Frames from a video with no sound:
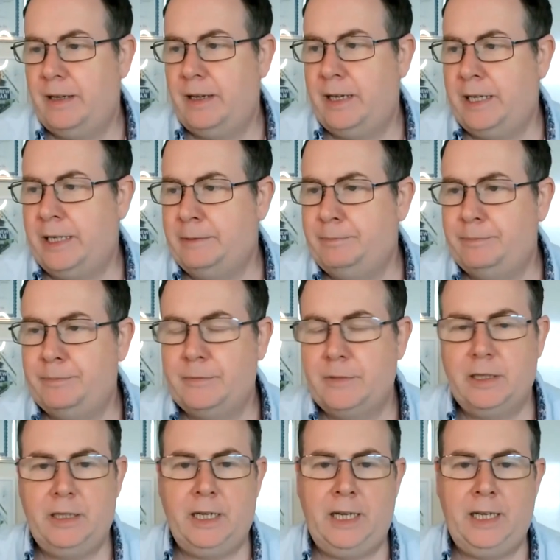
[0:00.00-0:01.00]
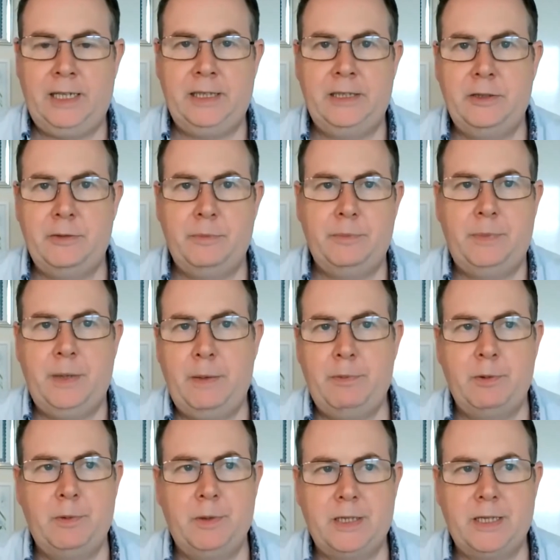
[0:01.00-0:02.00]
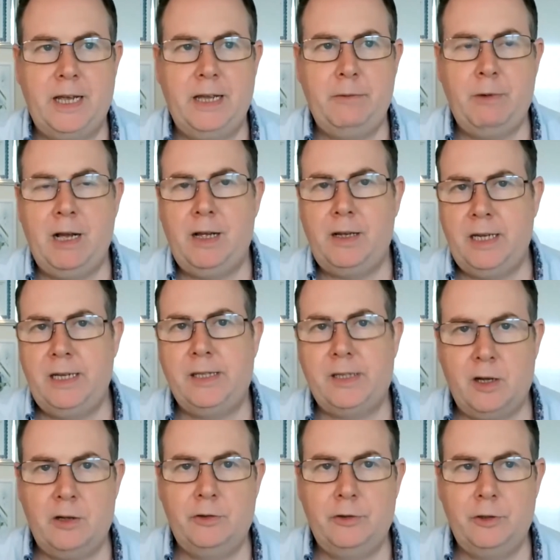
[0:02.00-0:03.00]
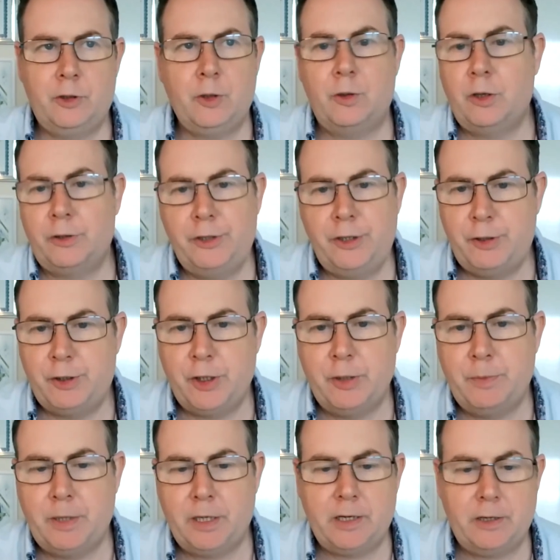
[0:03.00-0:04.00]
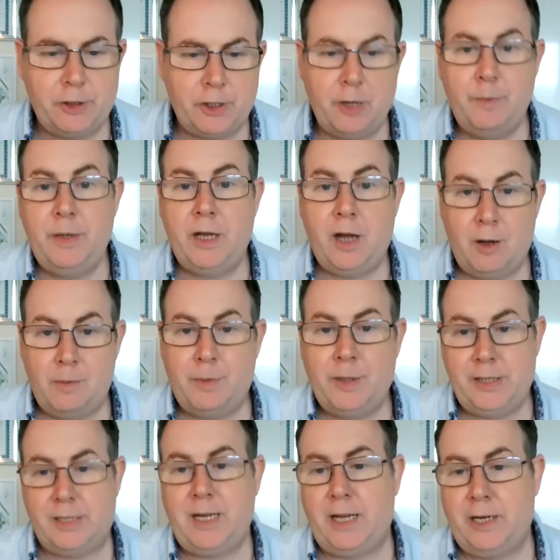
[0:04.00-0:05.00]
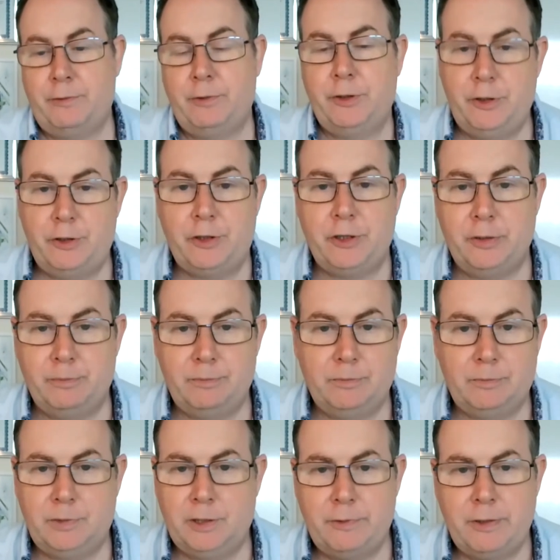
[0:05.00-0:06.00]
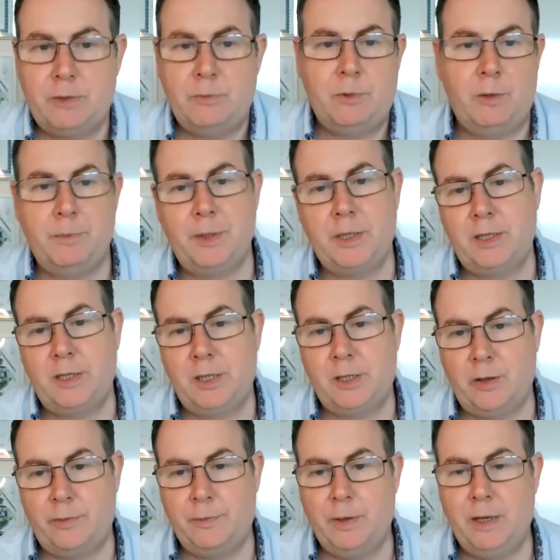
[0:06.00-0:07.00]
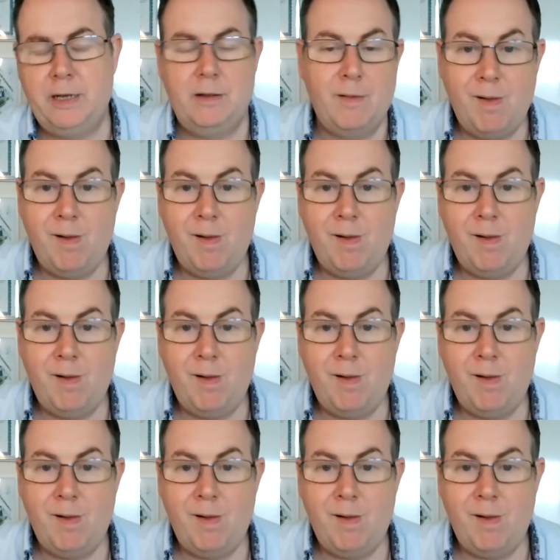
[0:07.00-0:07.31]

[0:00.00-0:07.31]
And people would say, well, it's all on YouTube. And I go, show me a harmonic scanner on YouTube. Well, there isn't one because it's software.